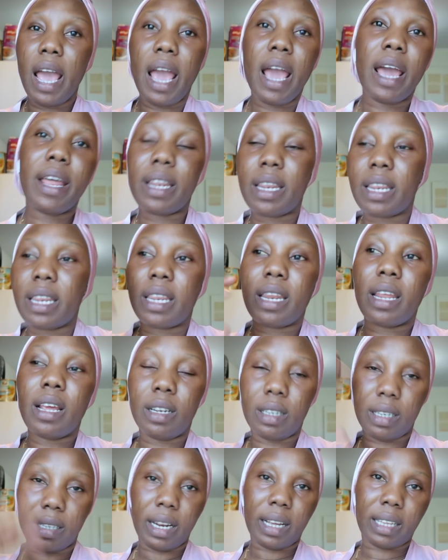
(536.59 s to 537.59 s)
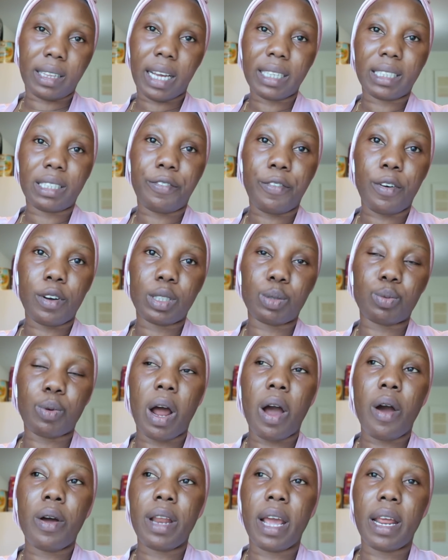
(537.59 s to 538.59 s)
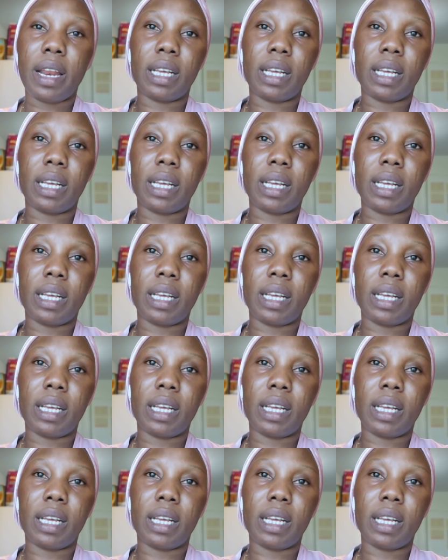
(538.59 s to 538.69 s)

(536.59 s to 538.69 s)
And like that's the first round,